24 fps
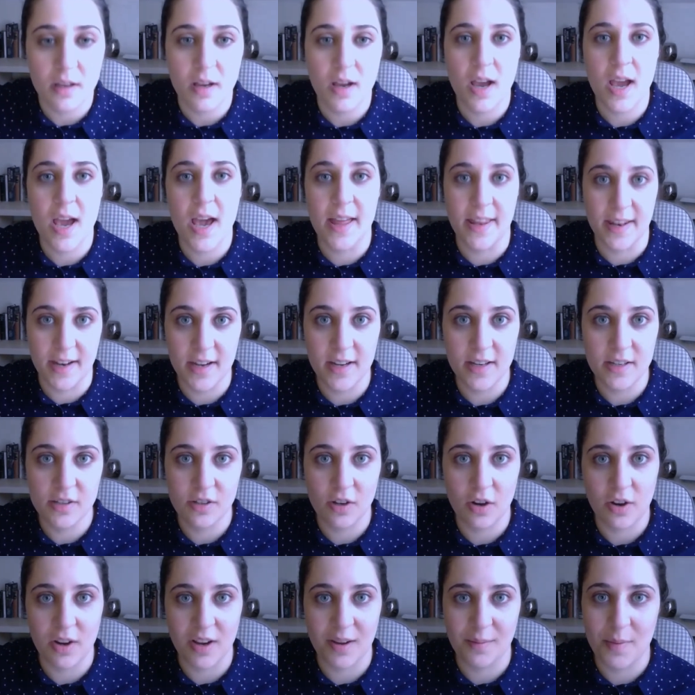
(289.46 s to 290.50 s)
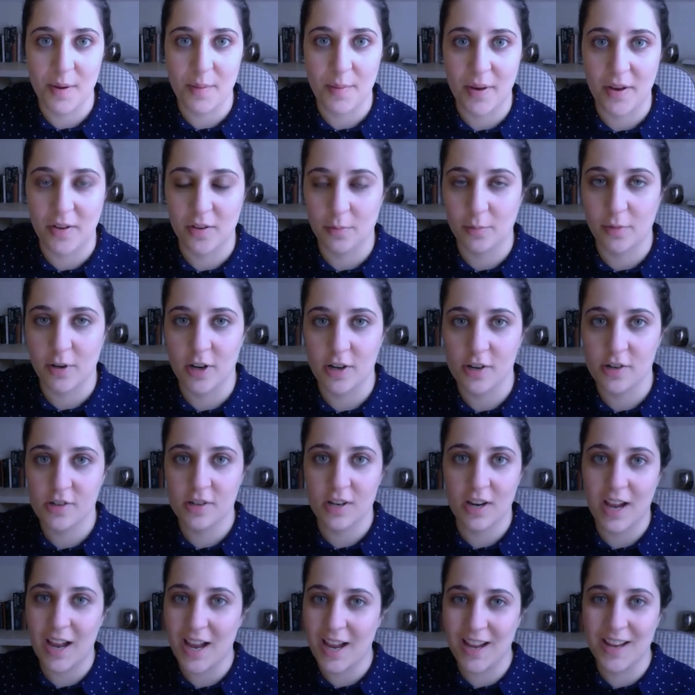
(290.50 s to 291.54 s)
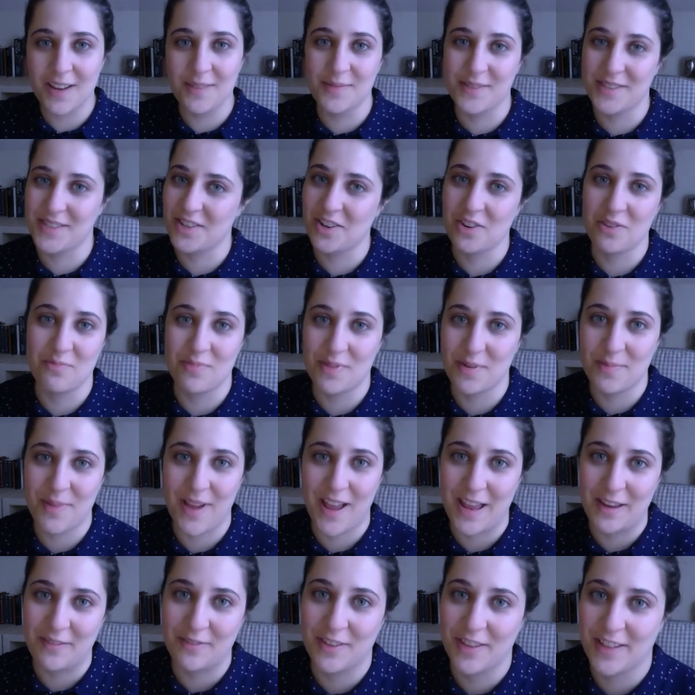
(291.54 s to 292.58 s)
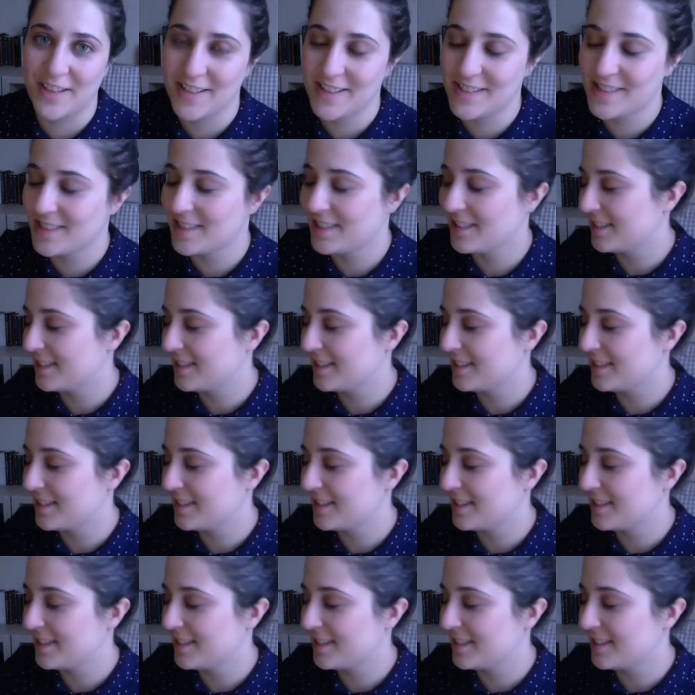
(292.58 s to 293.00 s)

And I need to go get my powder brush. I am so prepared for this.